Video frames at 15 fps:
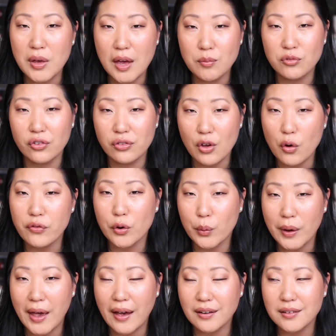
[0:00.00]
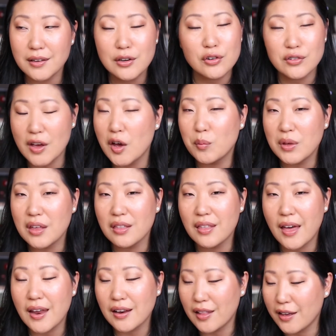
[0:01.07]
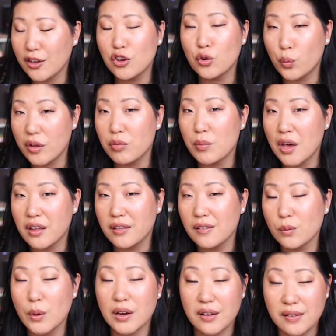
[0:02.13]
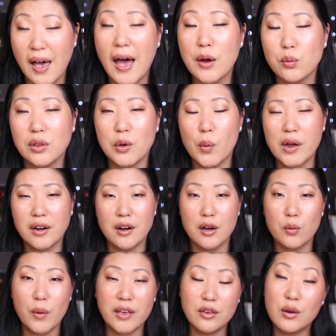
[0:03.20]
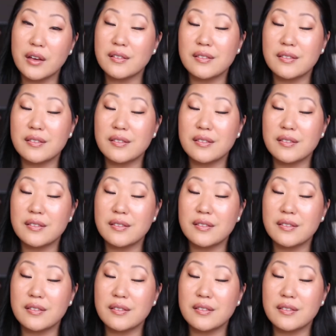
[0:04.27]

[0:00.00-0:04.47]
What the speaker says: just overreacting, or tell me that like you're with me on this one, because I really want to know what you guys